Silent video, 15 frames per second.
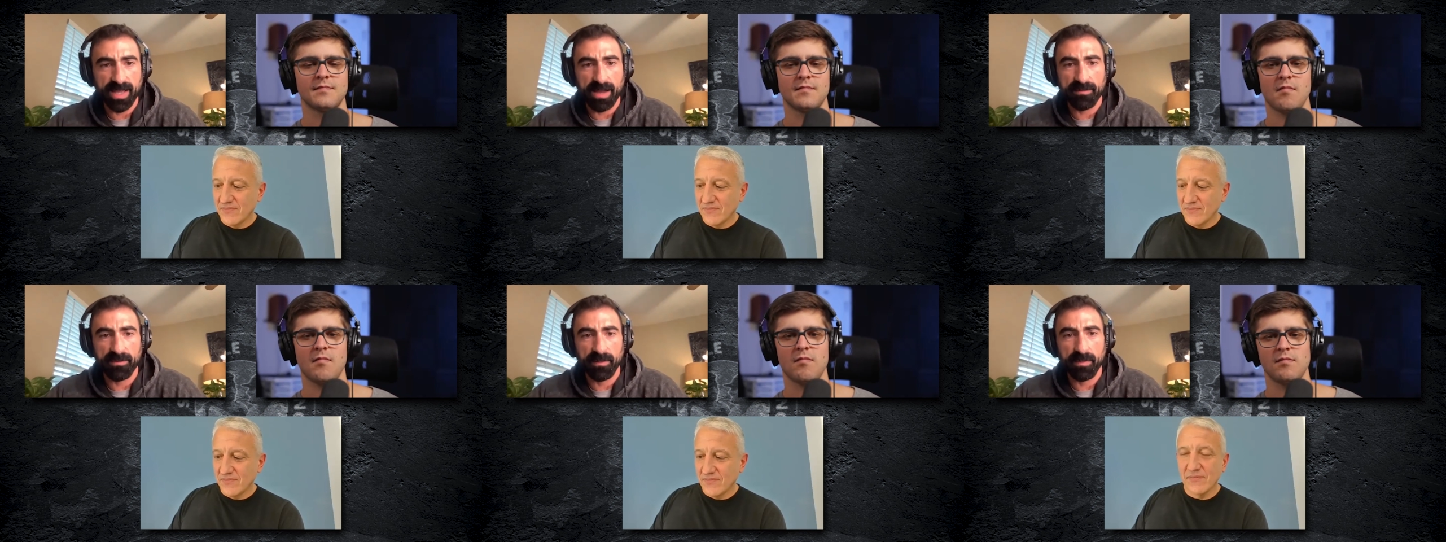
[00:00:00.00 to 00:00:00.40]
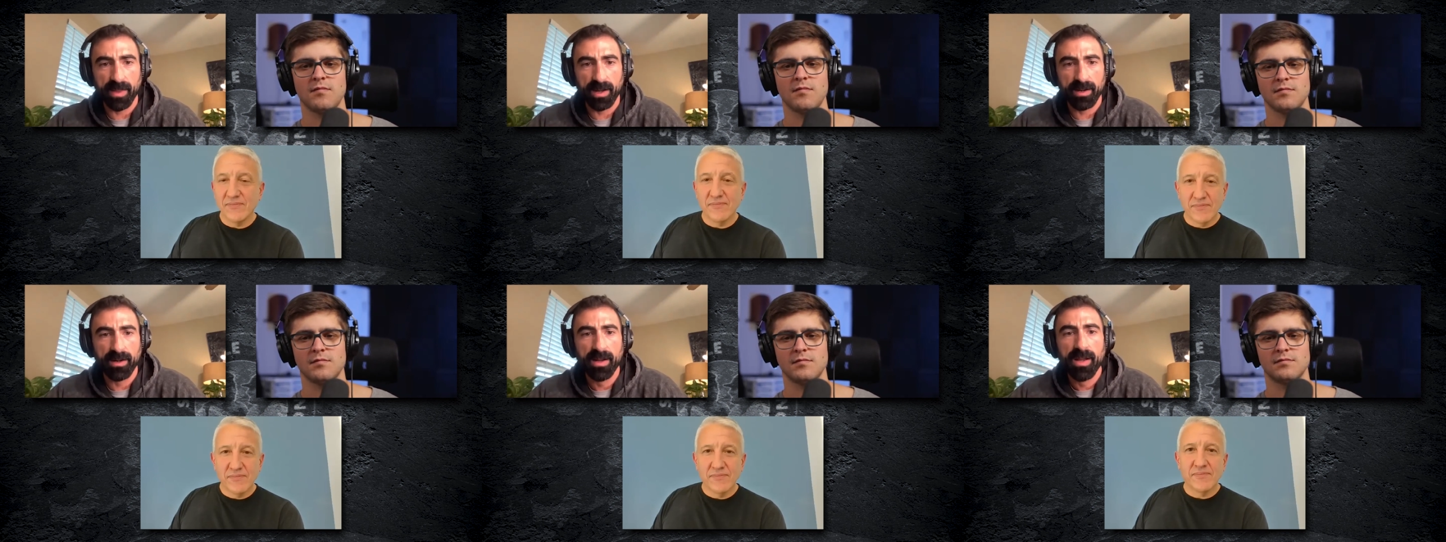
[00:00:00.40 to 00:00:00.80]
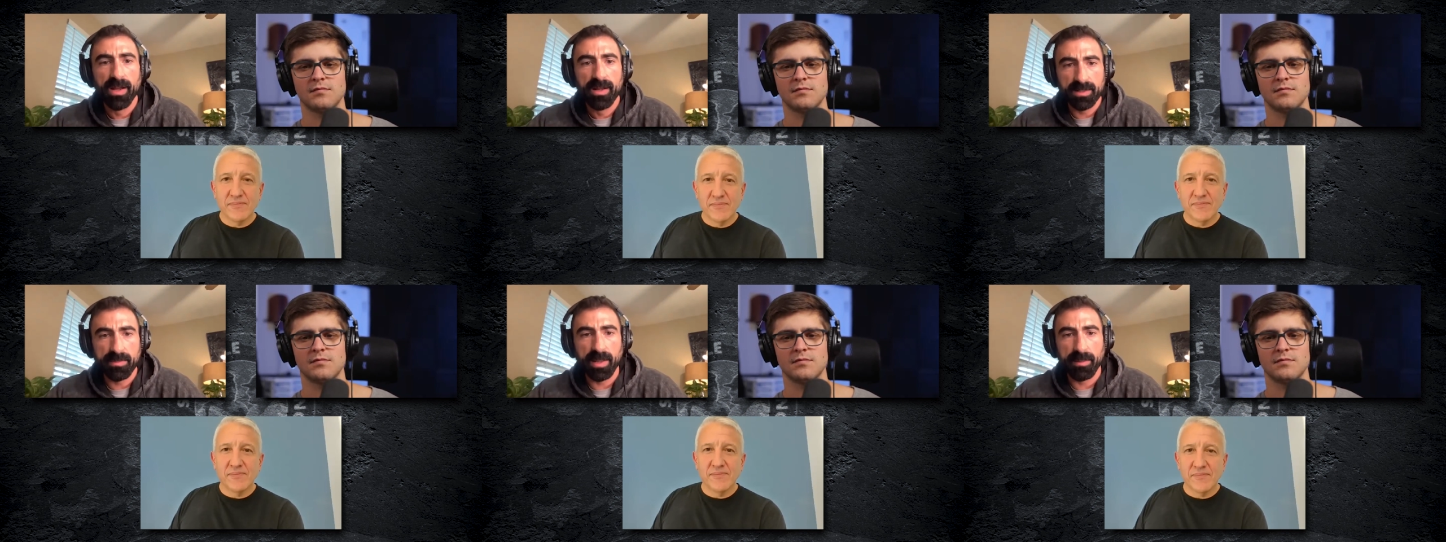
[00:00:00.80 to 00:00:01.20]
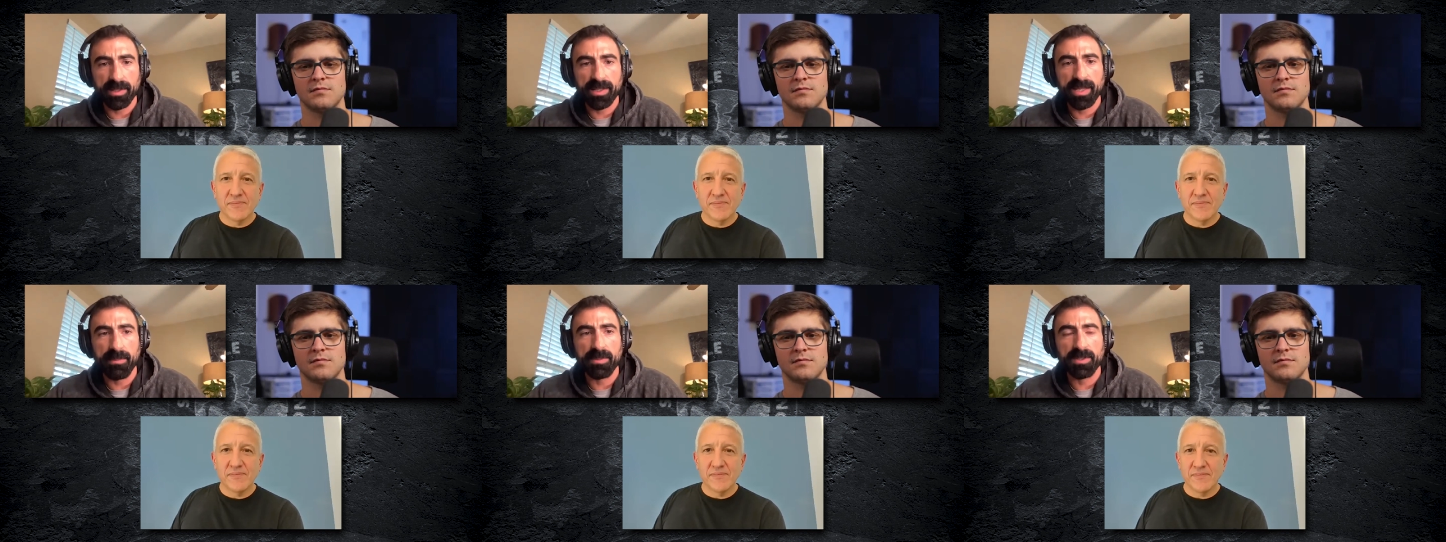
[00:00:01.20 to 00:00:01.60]
Speaker 1: that from there to be able
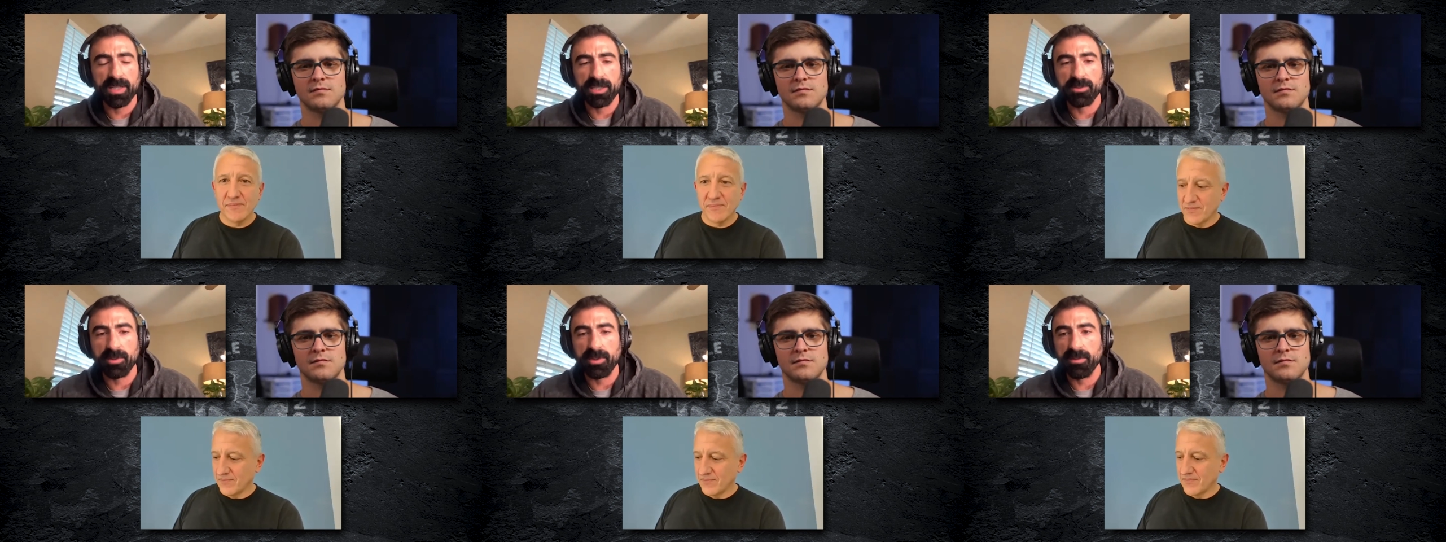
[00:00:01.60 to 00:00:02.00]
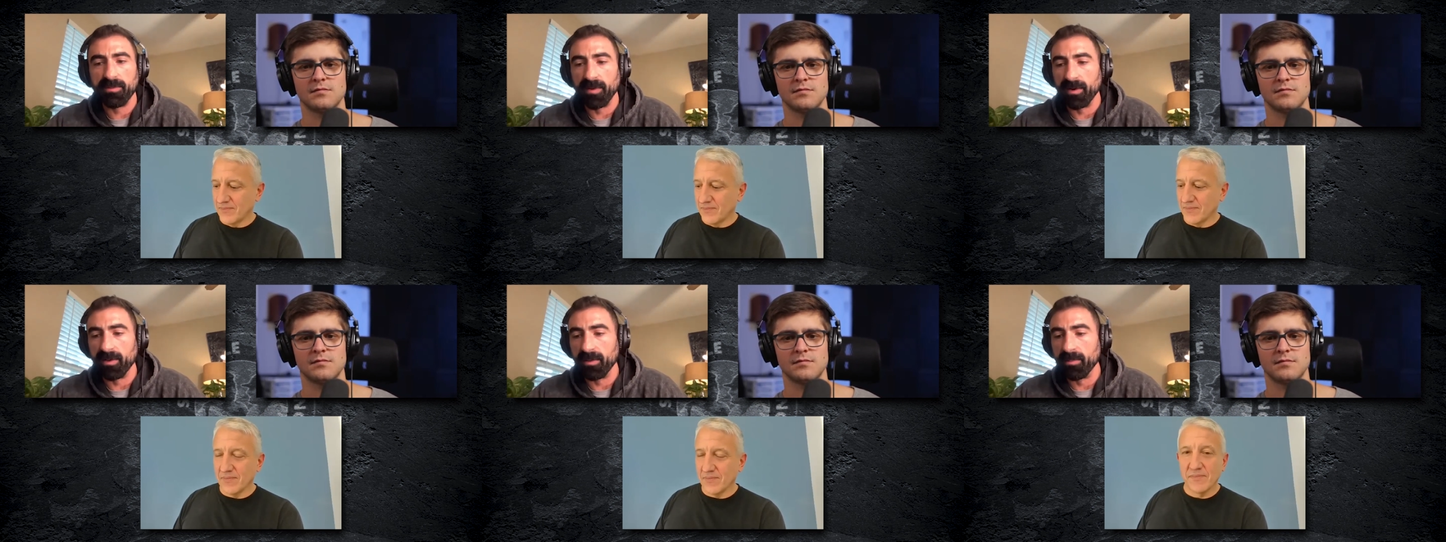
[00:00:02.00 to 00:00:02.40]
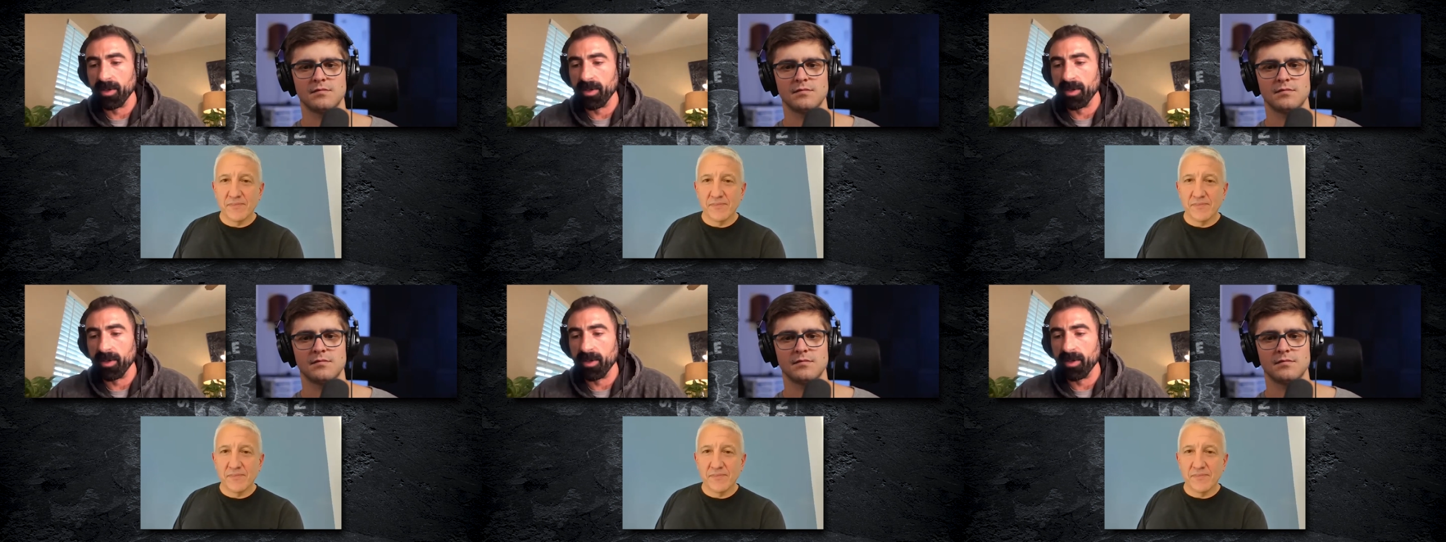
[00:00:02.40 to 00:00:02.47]
to keep in touch with you further.